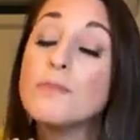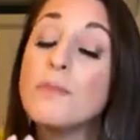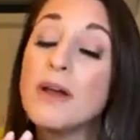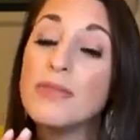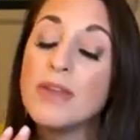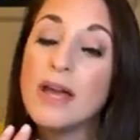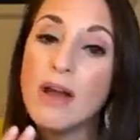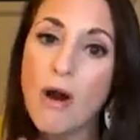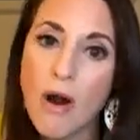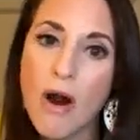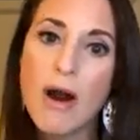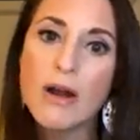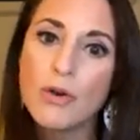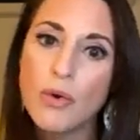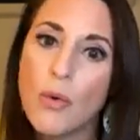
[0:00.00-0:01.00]
but they
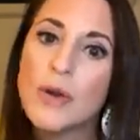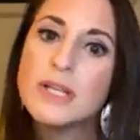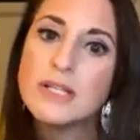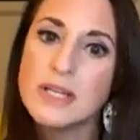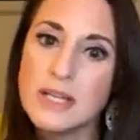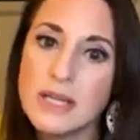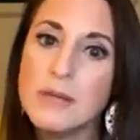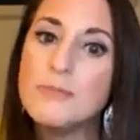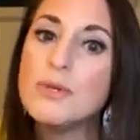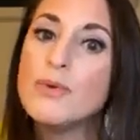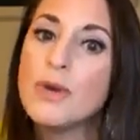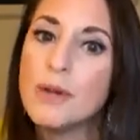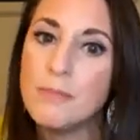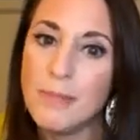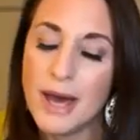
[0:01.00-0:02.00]
are going to keep you
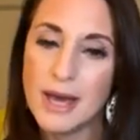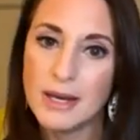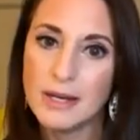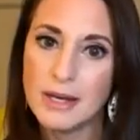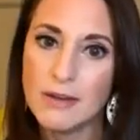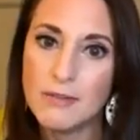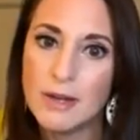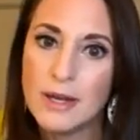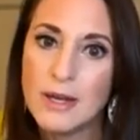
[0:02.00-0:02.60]
competitive.